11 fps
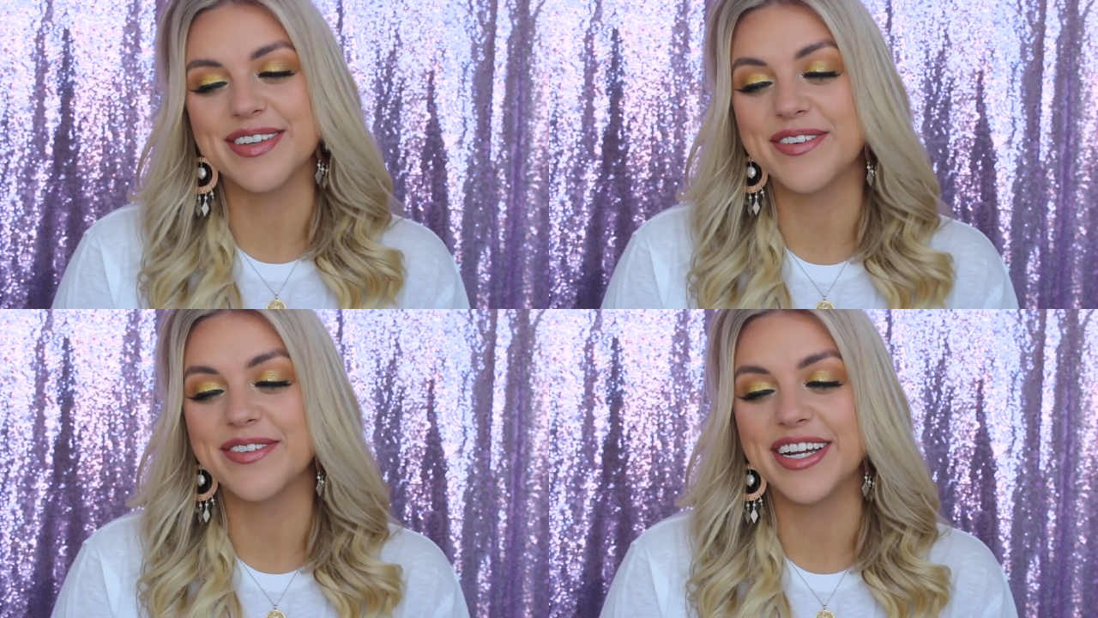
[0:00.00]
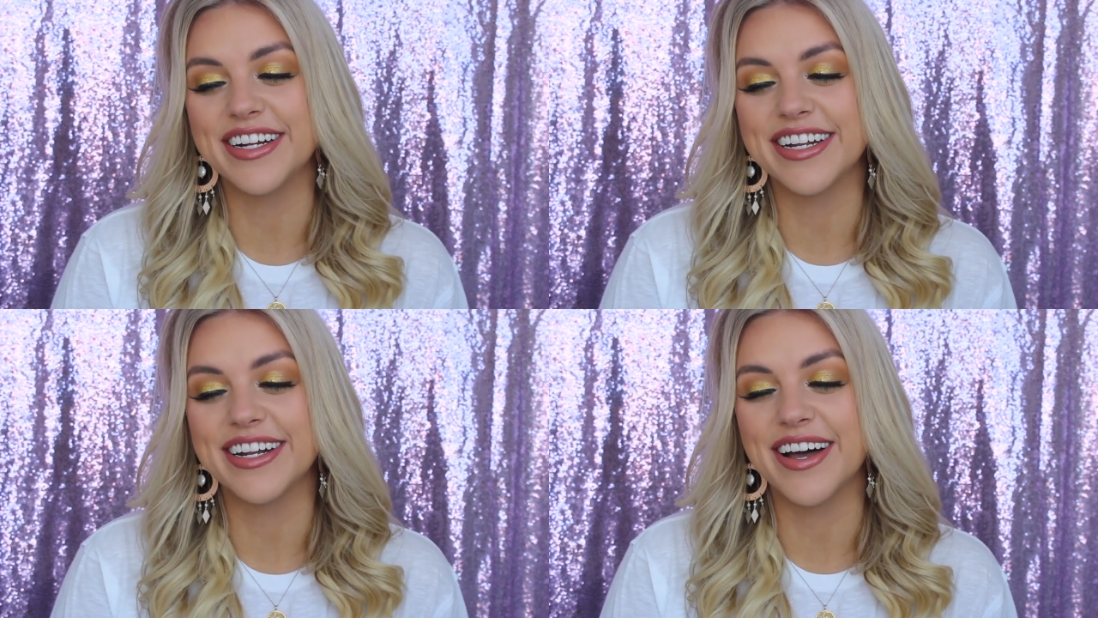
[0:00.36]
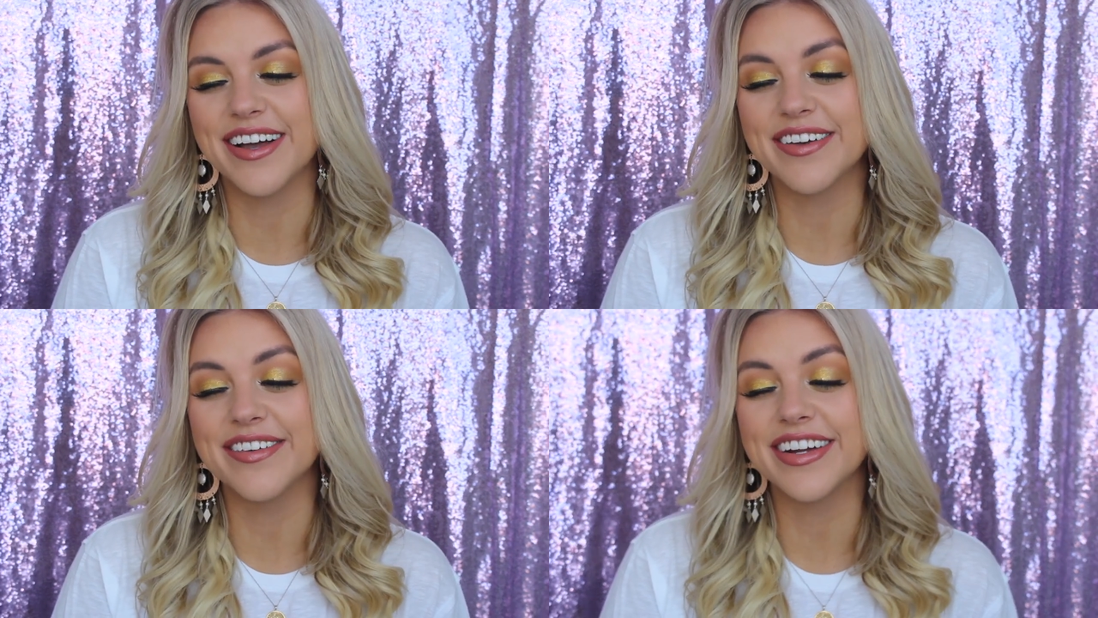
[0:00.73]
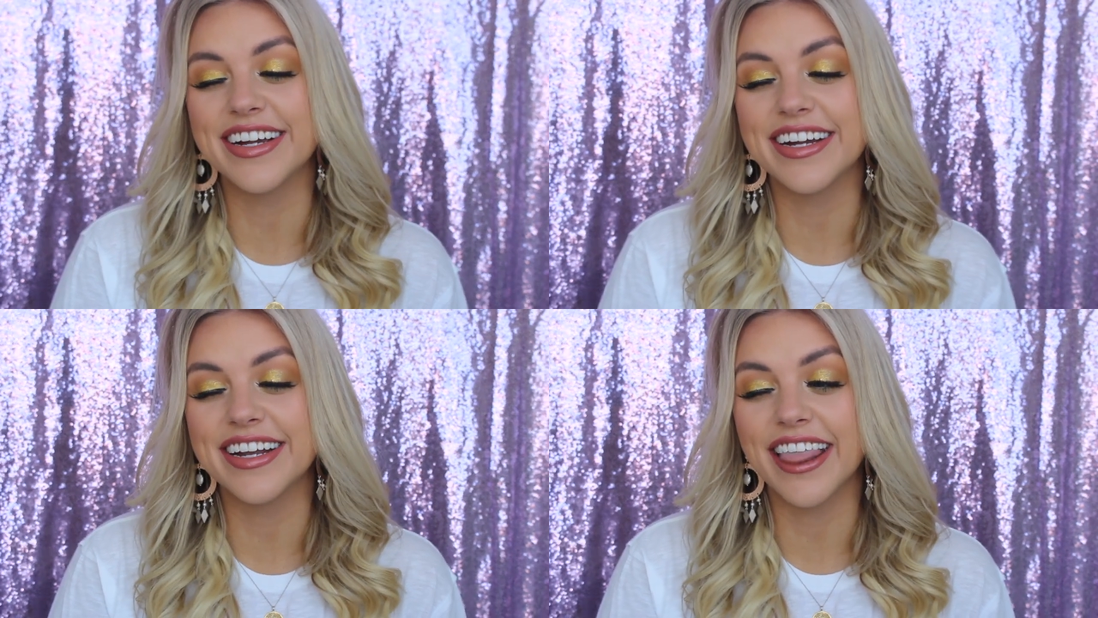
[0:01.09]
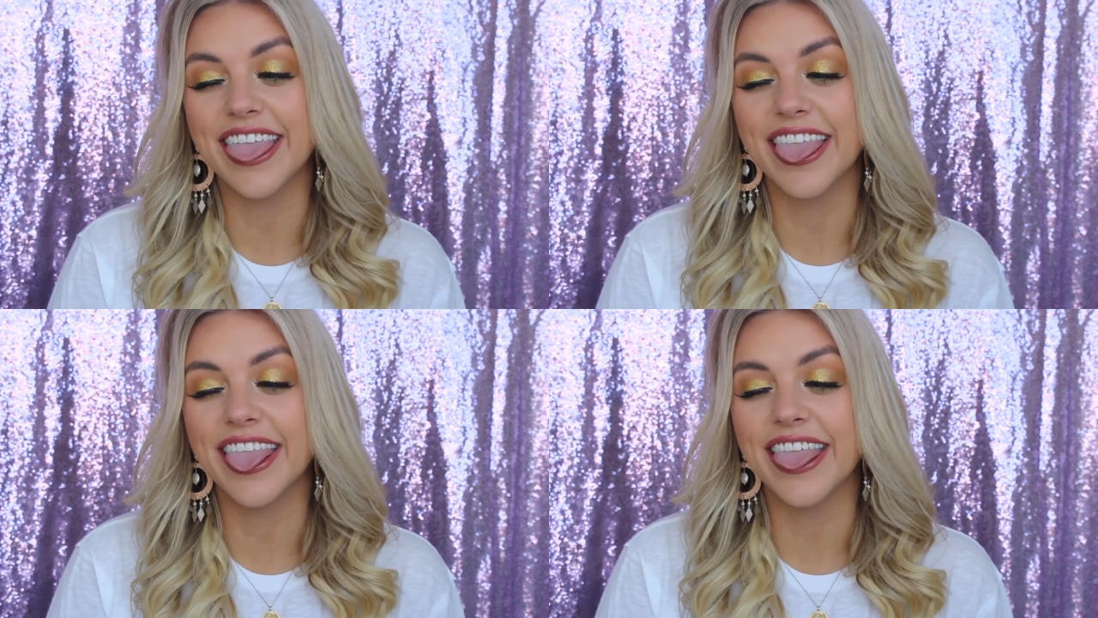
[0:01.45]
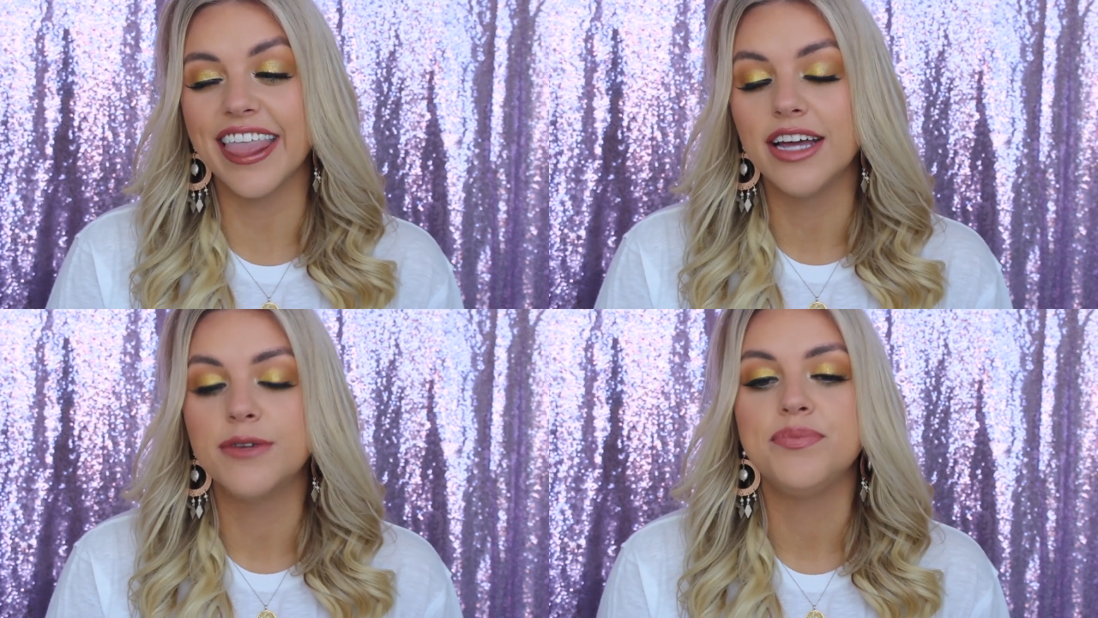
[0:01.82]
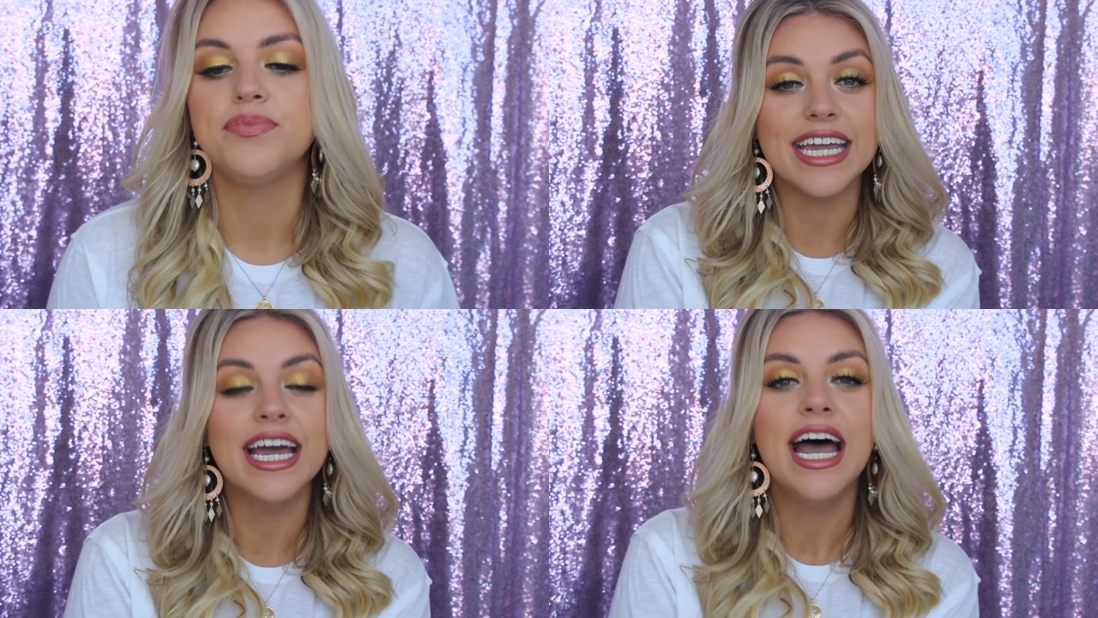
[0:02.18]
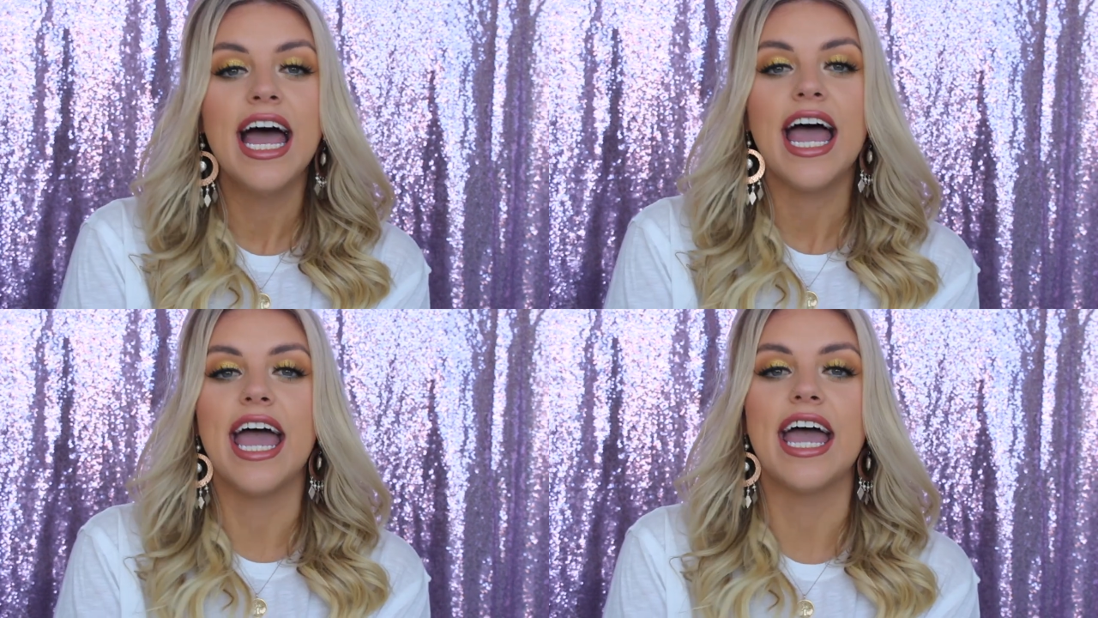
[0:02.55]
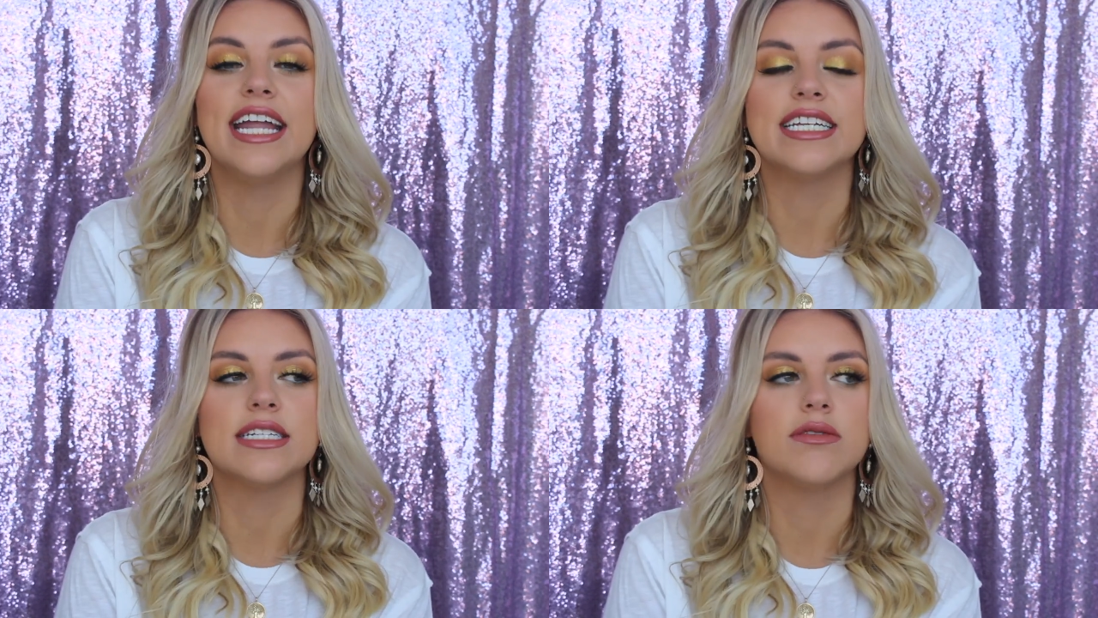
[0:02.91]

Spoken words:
so weird and awkward. And